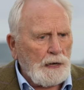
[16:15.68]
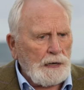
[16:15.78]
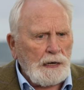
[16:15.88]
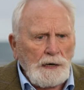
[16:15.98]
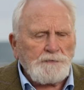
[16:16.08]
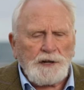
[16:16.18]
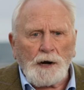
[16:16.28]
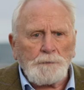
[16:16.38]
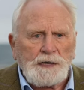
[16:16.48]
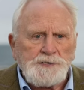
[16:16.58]
he lifted it
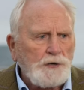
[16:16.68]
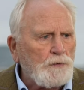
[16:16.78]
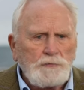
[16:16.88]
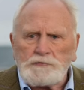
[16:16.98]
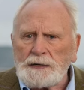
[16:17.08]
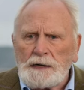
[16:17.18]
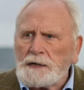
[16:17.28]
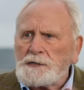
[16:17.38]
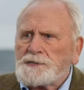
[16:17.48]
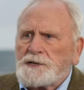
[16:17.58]
up and he said, Oh, here,
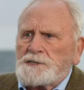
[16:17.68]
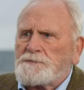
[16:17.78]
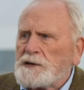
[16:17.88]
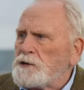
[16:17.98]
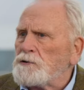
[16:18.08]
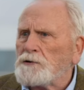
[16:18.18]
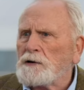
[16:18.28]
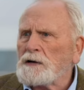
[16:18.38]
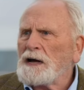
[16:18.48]
he said, it's for you.